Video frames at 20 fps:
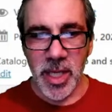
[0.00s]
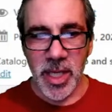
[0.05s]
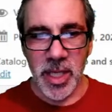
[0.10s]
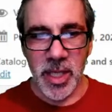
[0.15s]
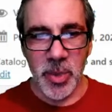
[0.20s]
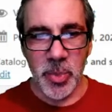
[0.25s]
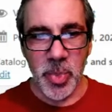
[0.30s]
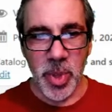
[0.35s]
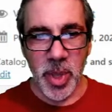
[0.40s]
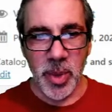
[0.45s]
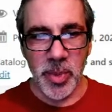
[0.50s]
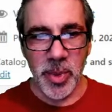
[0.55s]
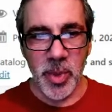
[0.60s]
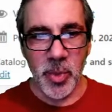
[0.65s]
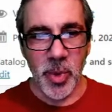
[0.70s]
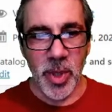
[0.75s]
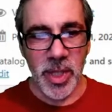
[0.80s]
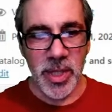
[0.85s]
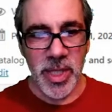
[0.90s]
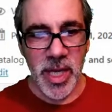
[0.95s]
you'd probably
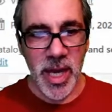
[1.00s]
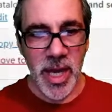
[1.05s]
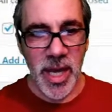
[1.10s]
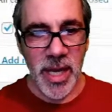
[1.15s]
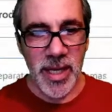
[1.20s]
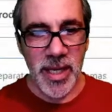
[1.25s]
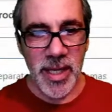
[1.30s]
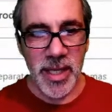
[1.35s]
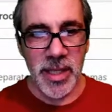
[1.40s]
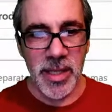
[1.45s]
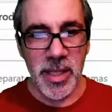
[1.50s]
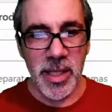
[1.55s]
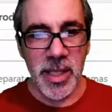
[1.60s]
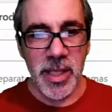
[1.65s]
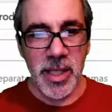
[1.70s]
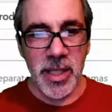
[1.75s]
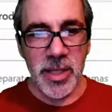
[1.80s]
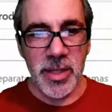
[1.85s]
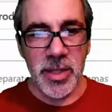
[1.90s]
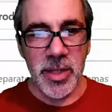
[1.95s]
want to add in.
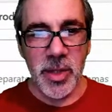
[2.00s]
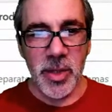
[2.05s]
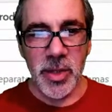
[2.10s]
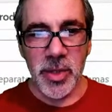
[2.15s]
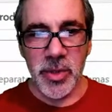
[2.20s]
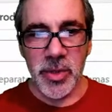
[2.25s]
So you'll see